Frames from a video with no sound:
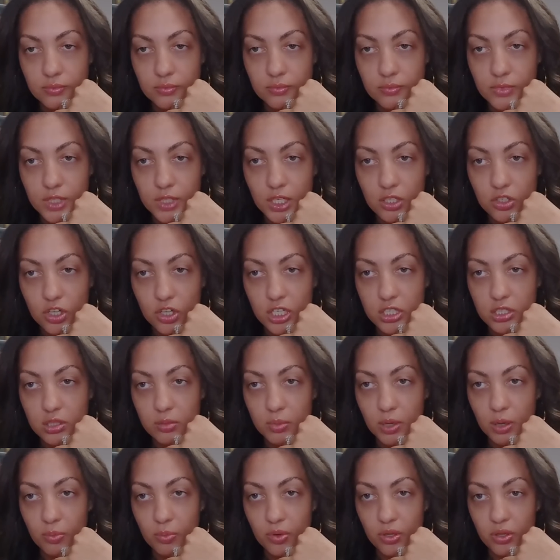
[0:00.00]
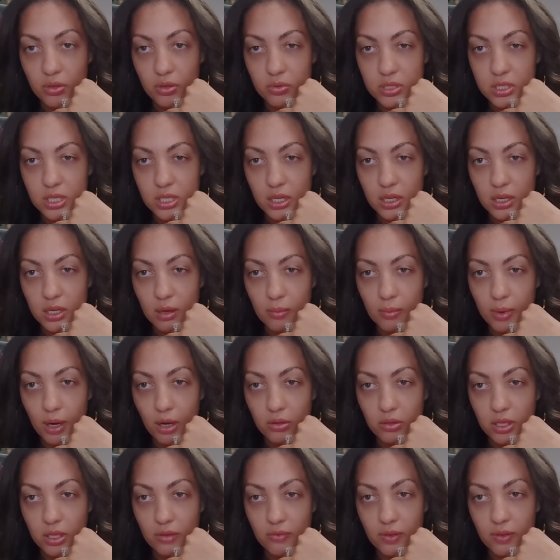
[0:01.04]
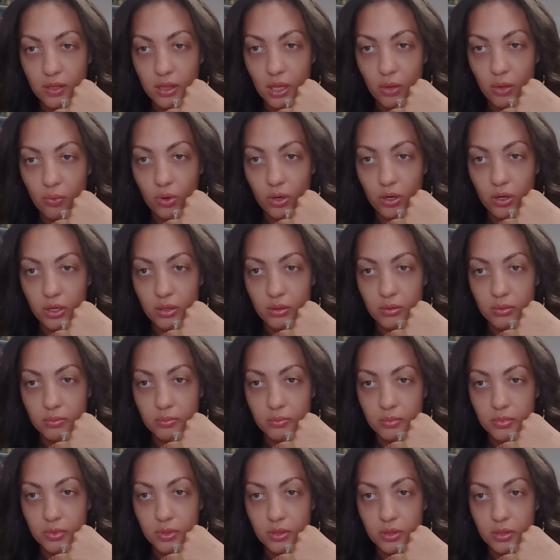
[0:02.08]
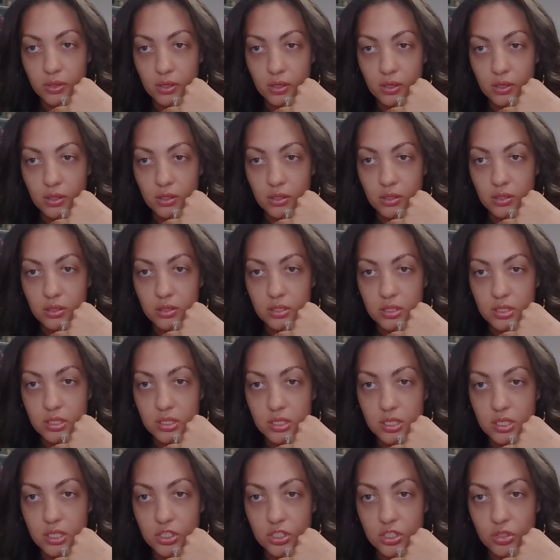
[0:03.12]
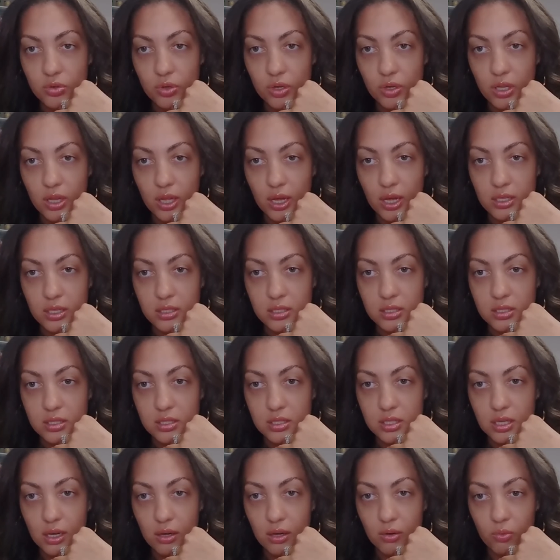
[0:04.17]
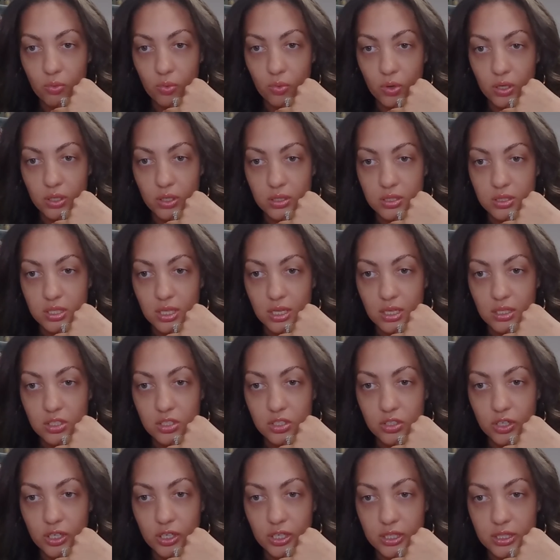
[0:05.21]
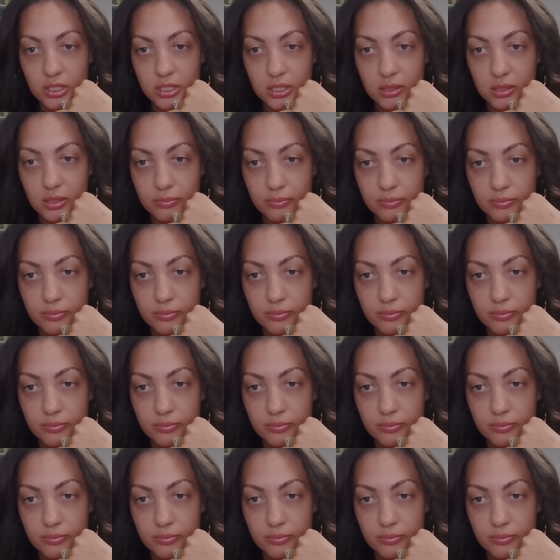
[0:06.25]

That's crazy. My brother was thinking about leaving. They want him to teach 3 classes at once. That's crazy.